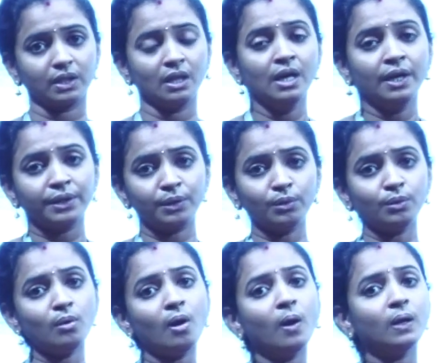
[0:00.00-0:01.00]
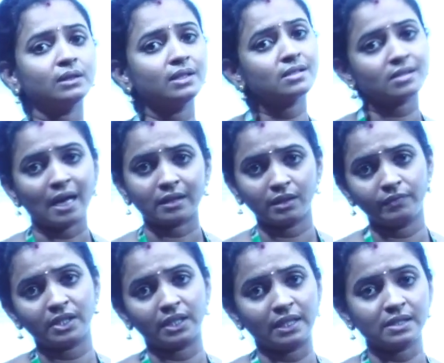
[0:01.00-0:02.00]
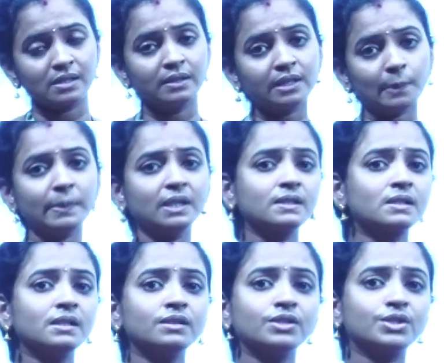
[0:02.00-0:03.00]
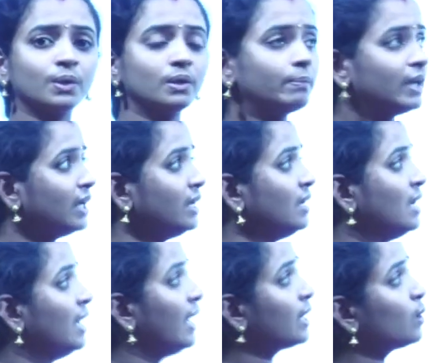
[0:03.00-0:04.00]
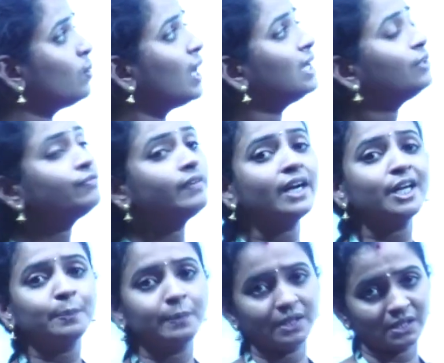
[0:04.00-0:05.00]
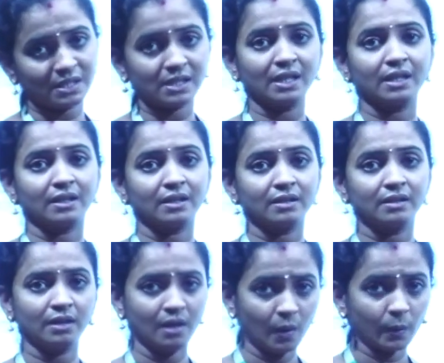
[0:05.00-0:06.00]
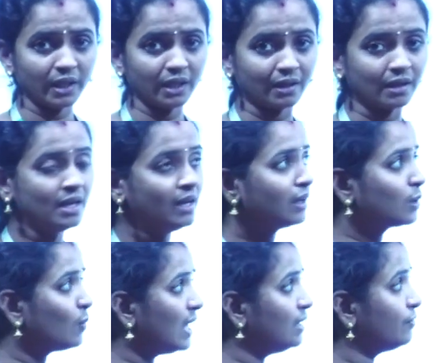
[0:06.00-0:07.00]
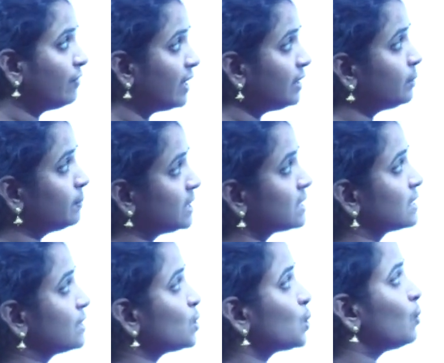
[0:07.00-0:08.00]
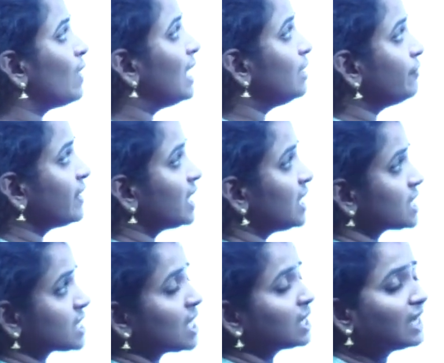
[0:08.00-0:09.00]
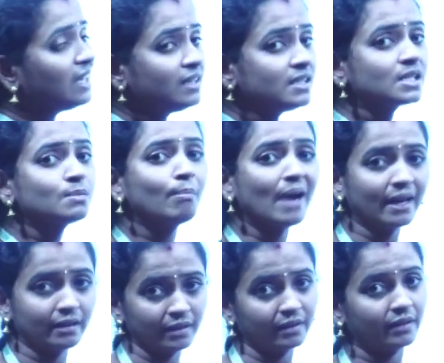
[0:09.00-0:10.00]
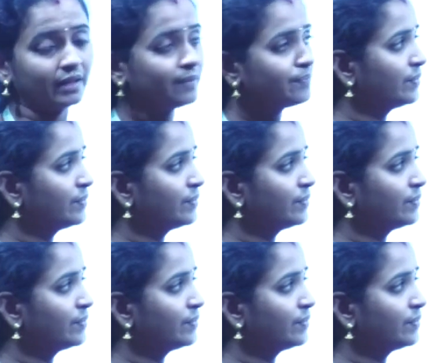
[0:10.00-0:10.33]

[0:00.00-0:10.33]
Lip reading: to do all these activities, the person should be a qualified person. Okay, qualified person. So qualification is mandatory.